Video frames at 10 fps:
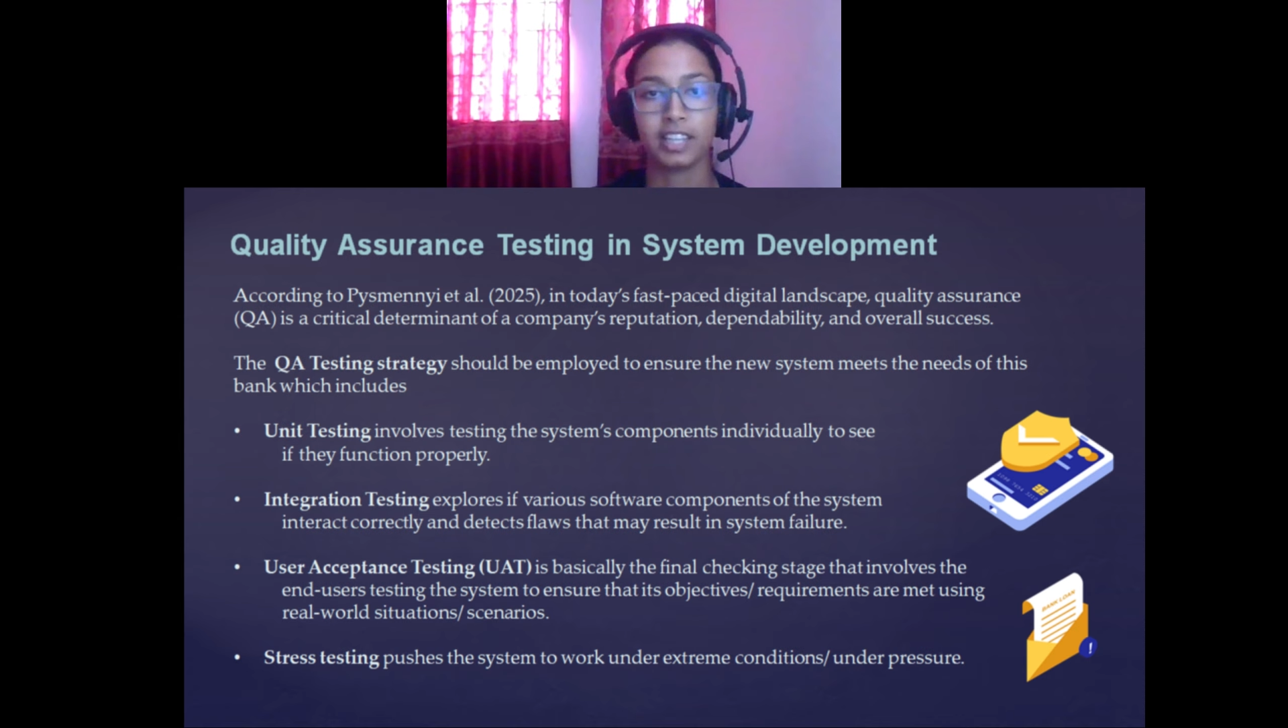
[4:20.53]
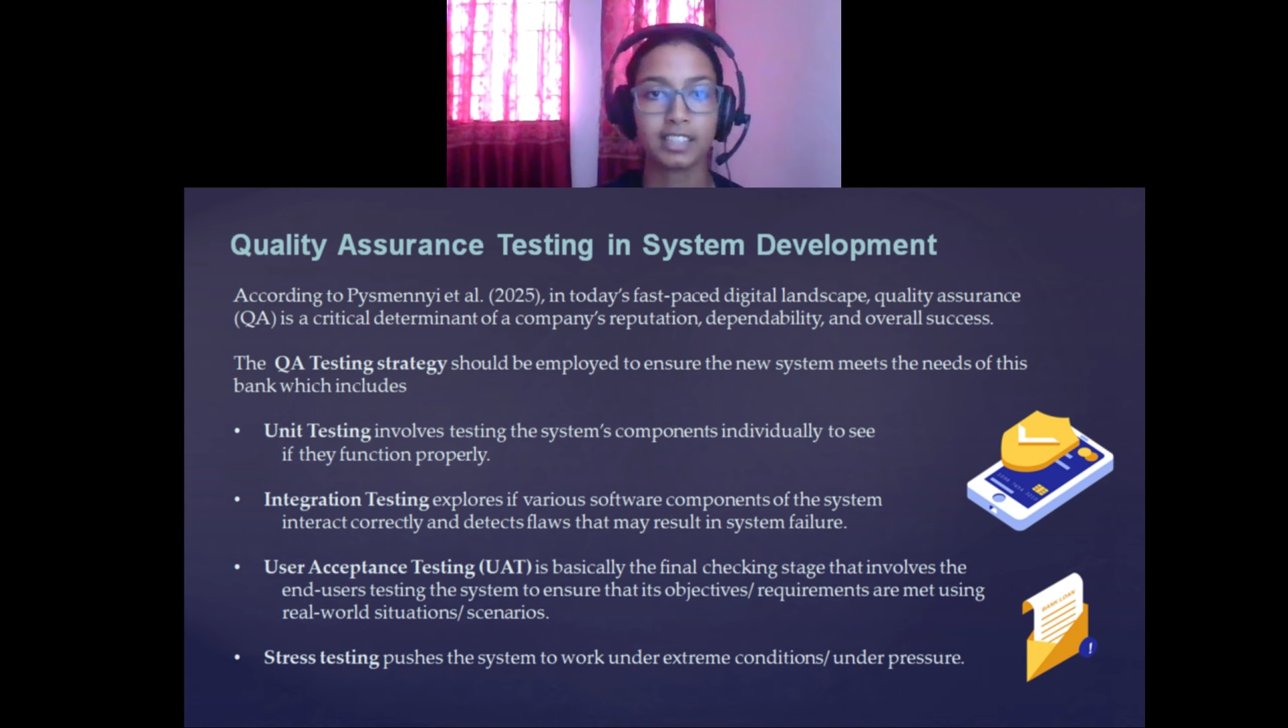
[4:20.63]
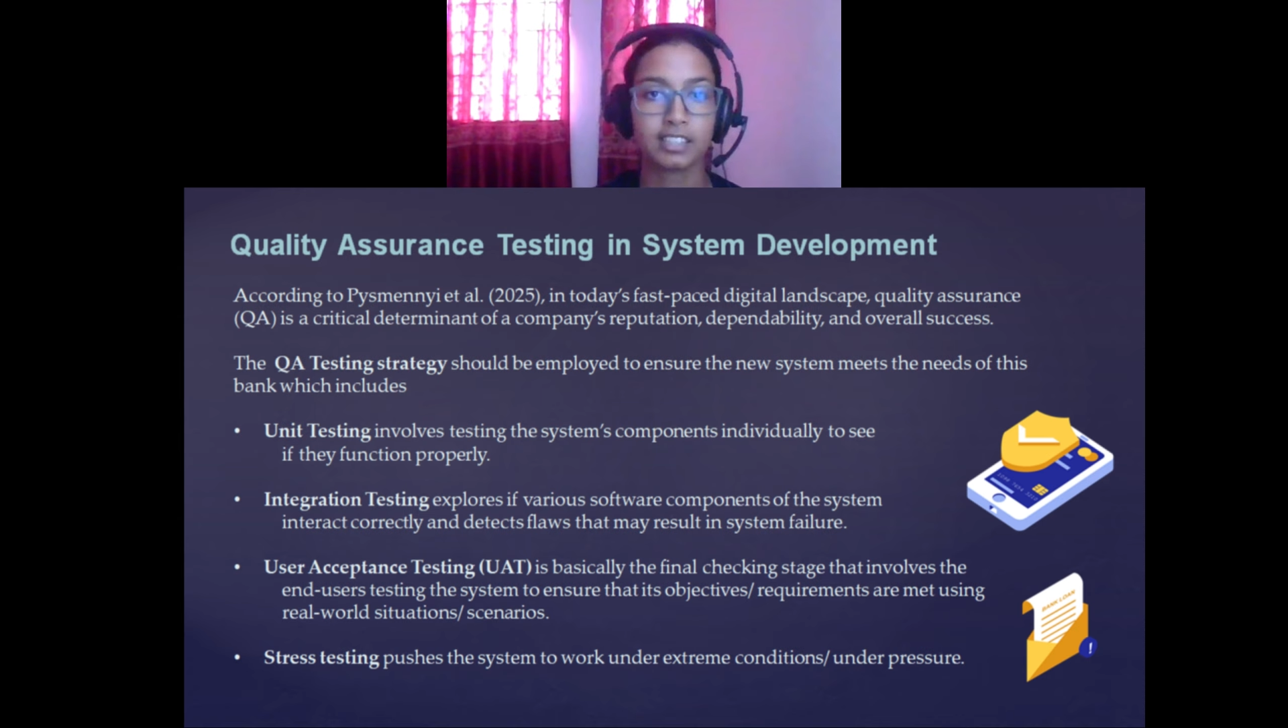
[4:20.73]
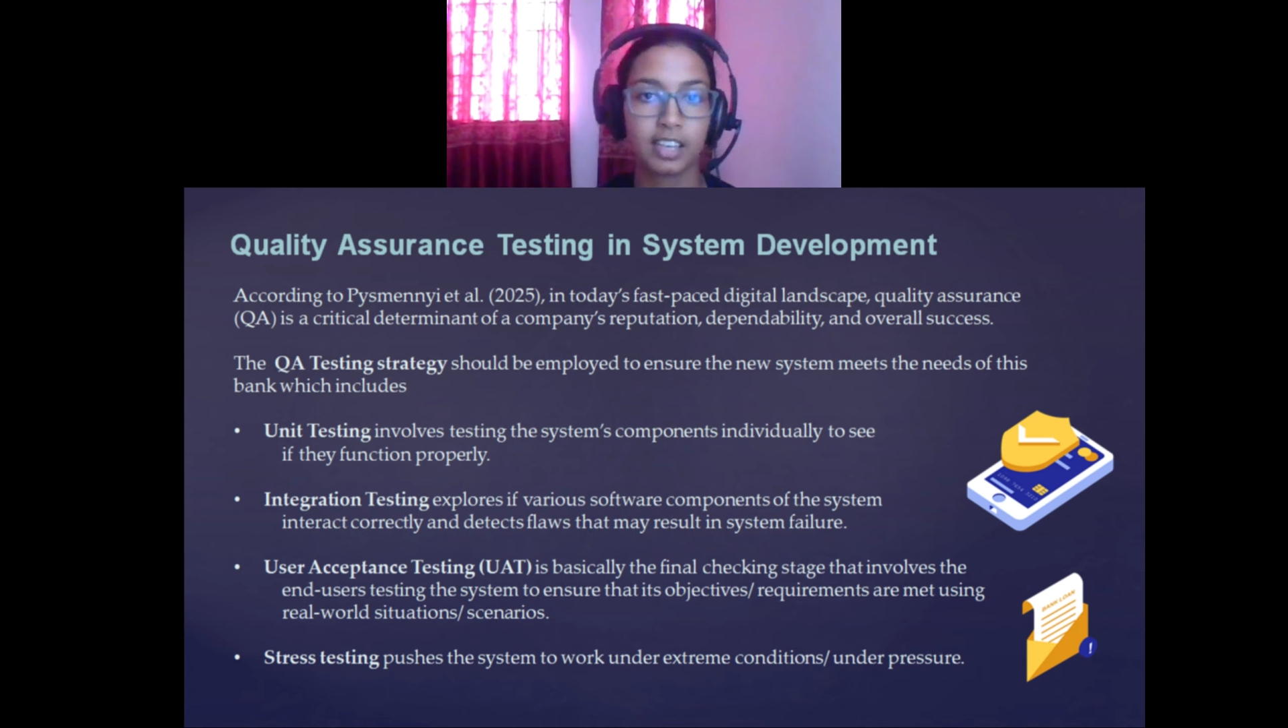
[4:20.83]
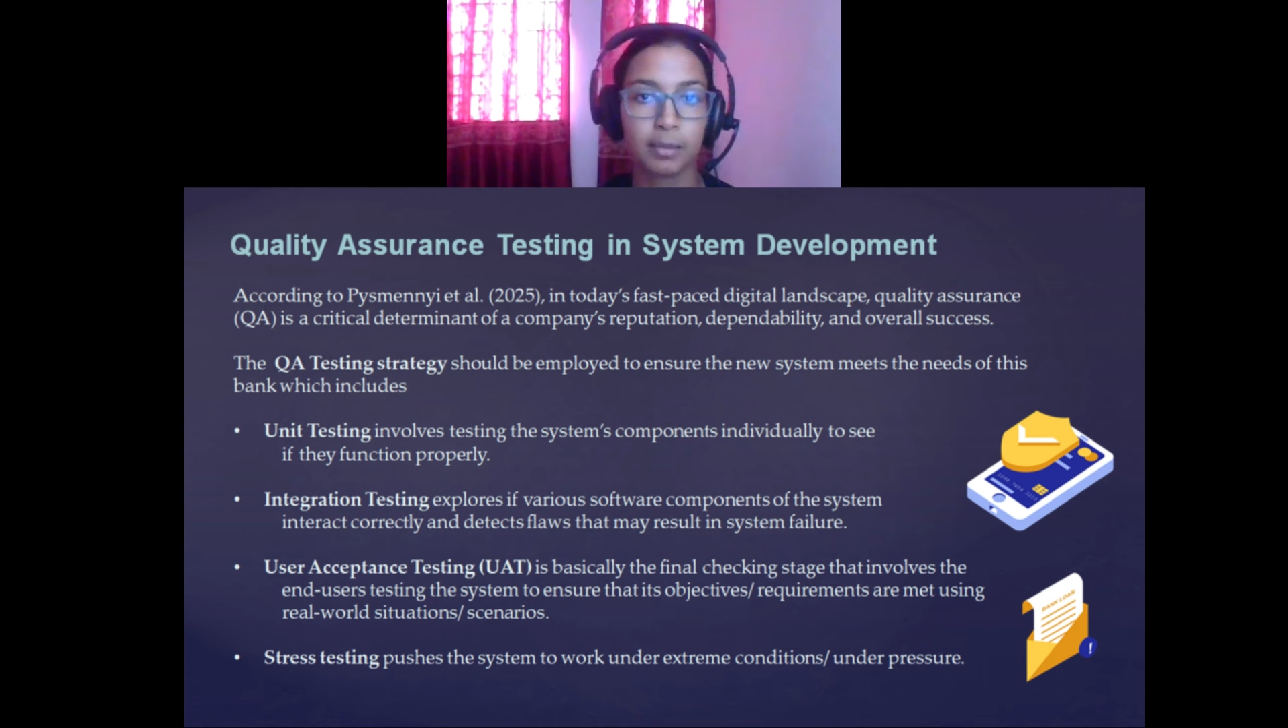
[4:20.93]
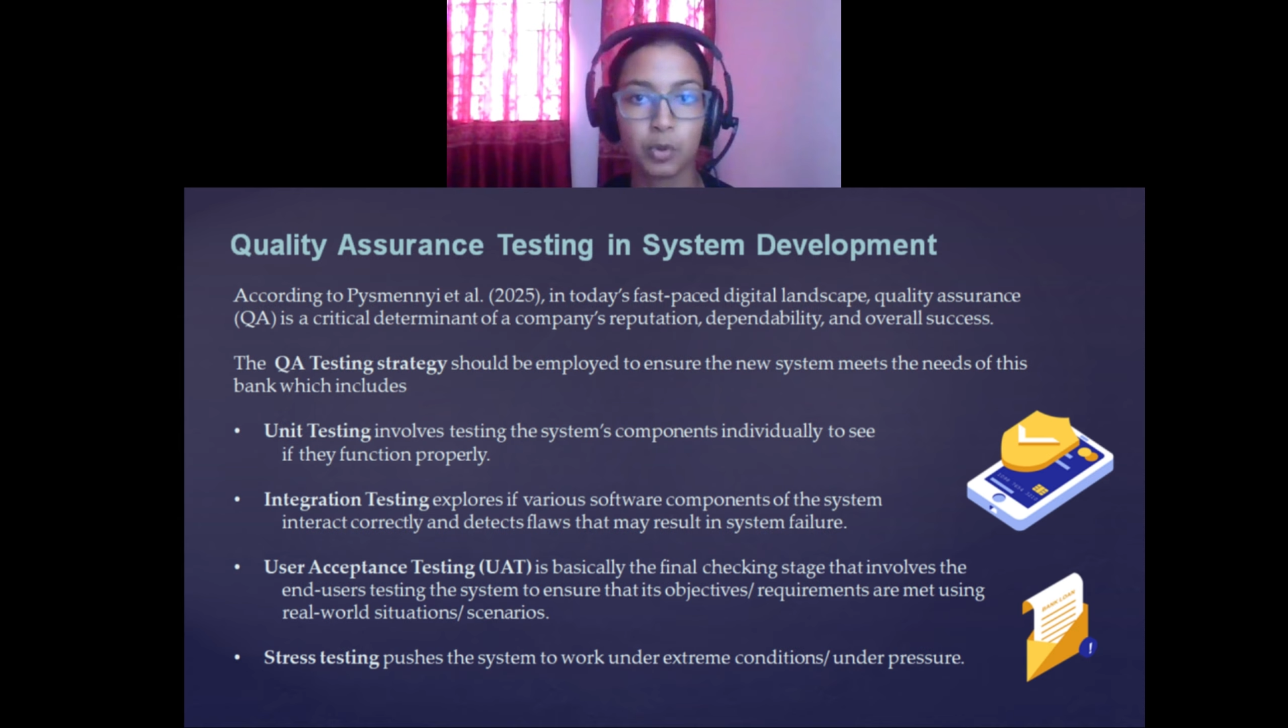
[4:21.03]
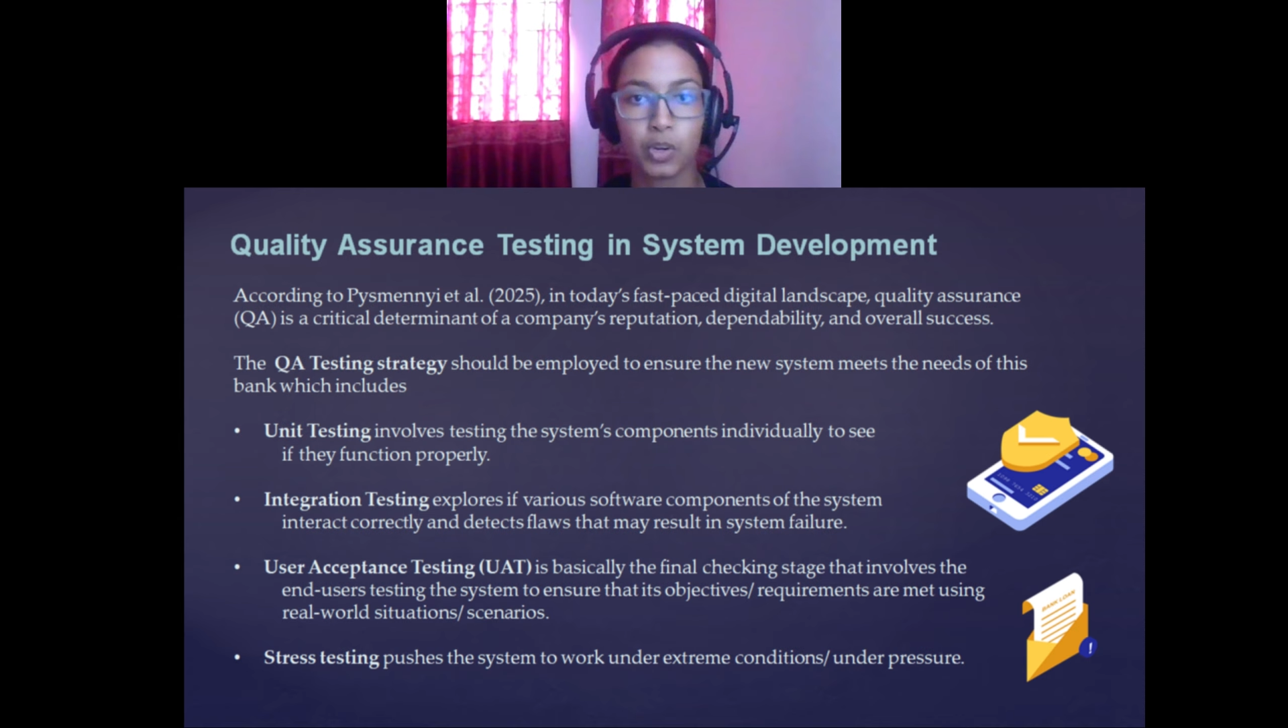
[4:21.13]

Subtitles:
landscape,